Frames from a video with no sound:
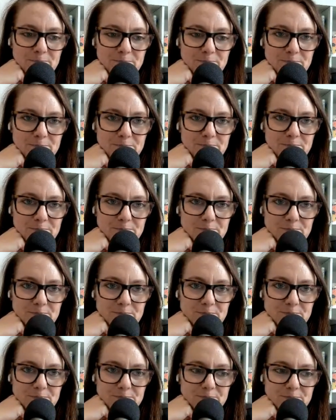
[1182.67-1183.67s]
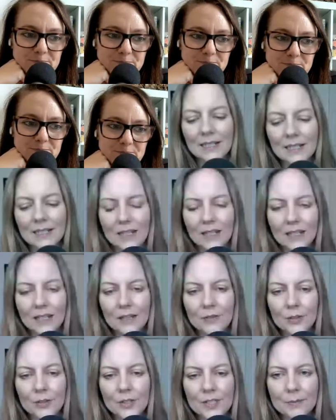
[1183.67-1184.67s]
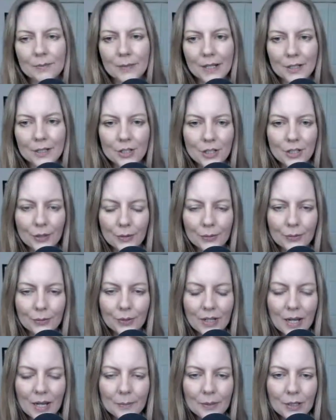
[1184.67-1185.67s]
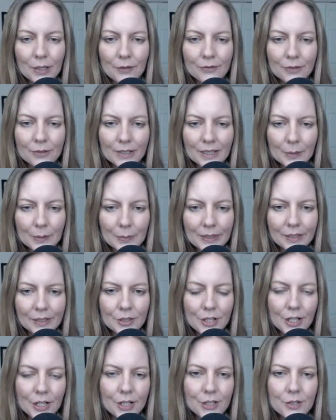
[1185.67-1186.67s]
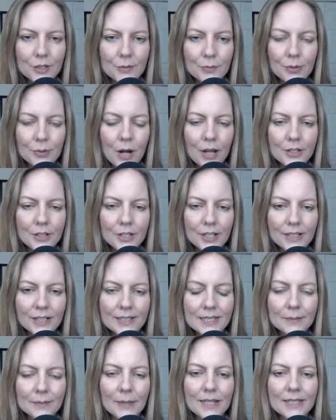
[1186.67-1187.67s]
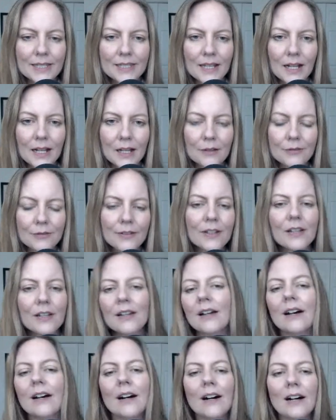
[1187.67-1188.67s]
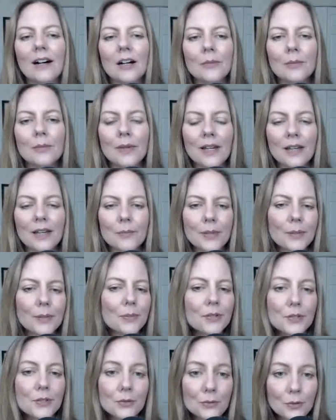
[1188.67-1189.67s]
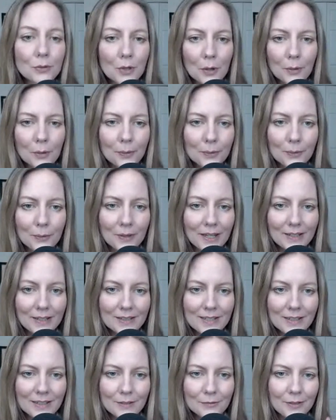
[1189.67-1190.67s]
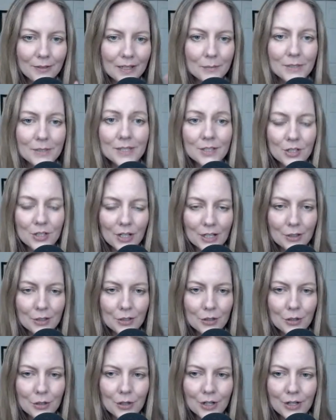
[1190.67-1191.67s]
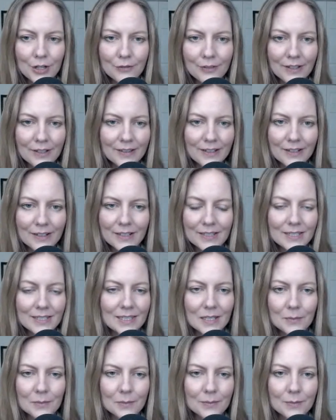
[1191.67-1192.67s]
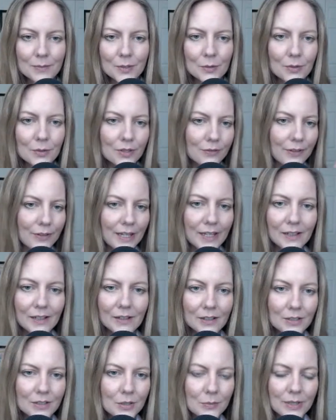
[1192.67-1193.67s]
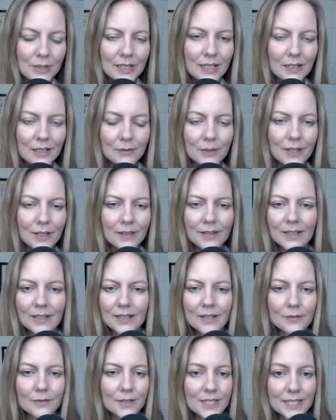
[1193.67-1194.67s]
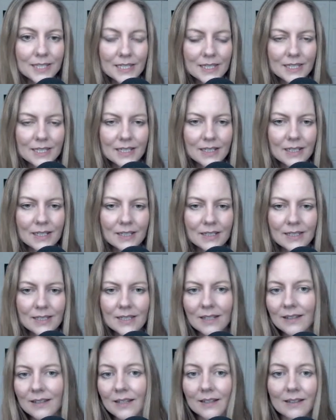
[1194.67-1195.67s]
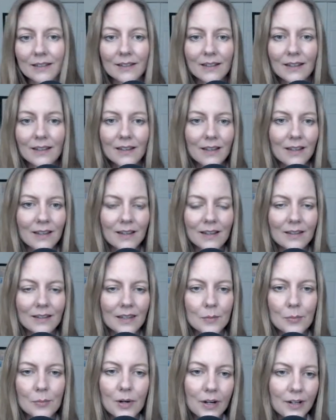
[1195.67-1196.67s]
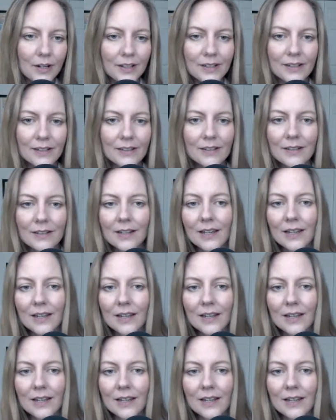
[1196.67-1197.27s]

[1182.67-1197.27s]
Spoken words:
Yeah, I've definitely seen, like, even just managing through a couple of really big change projects myself. People do go through that famous change curve, and there is some sort of anger to begin with, and the resistance, and then they bargain